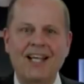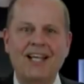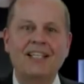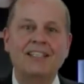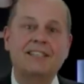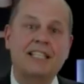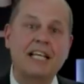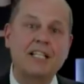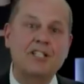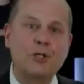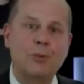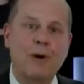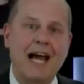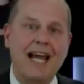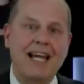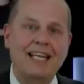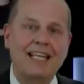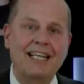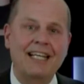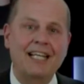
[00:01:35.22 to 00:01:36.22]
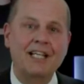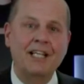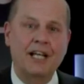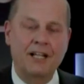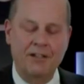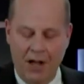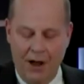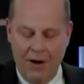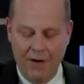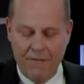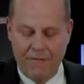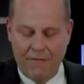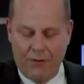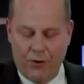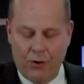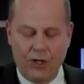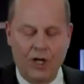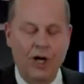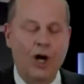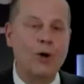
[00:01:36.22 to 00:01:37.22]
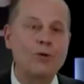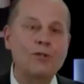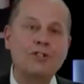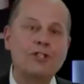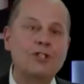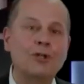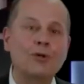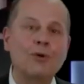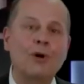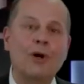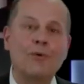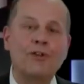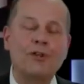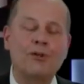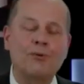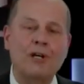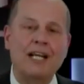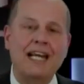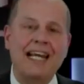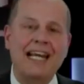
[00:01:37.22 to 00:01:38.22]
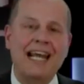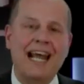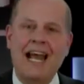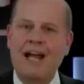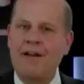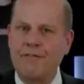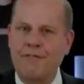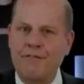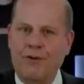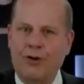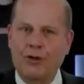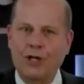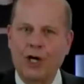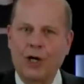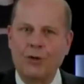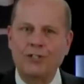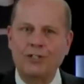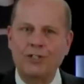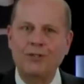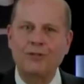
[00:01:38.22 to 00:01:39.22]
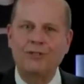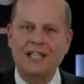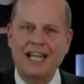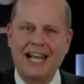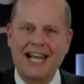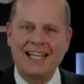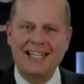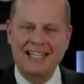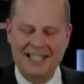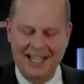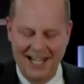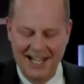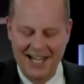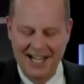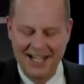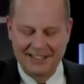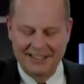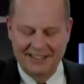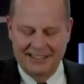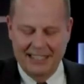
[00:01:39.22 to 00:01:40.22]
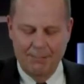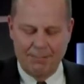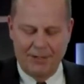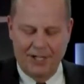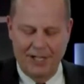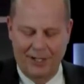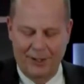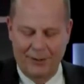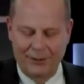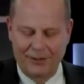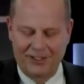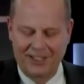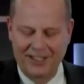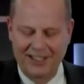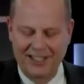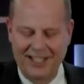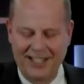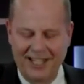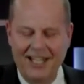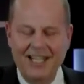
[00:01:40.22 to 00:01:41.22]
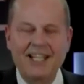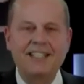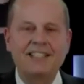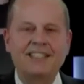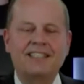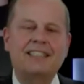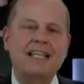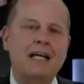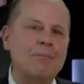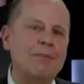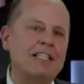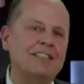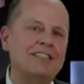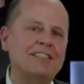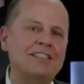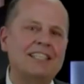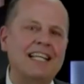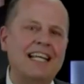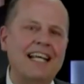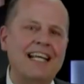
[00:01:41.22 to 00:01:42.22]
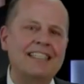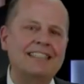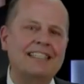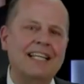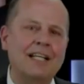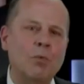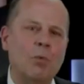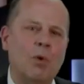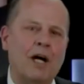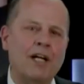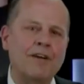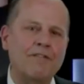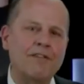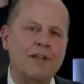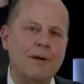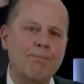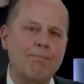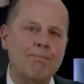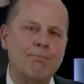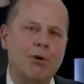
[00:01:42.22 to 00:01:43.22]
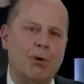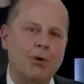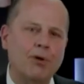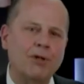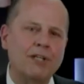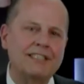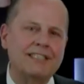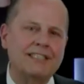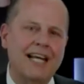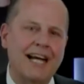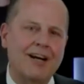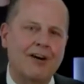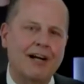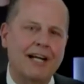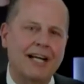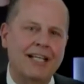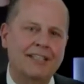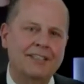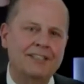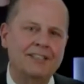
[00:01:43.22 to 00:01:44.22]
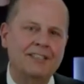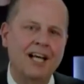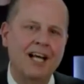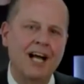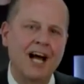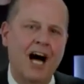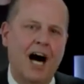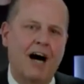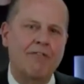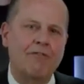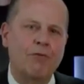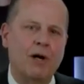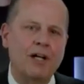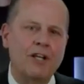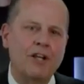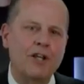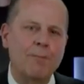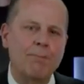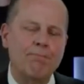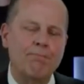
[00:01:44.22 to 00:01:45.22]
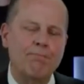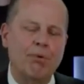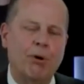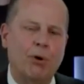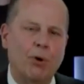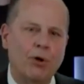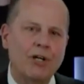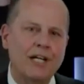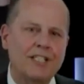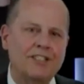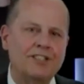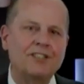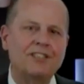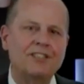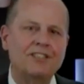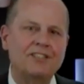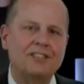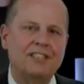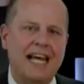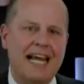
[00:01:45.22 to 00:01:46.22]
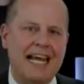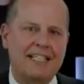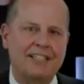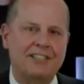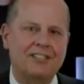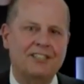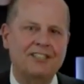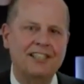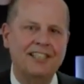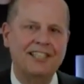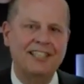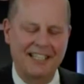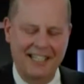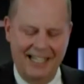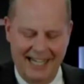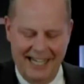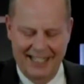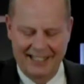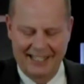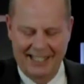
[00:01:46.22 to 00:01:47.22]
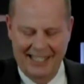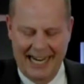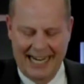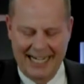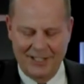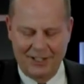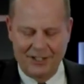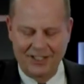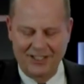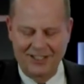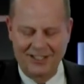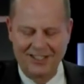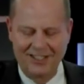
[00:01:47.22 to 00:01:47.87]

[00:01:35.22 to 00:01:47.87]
Situated in the 40203 and 40210 zip codes, Simmons is in one of the poorest areas of one of the poorest states in the nation.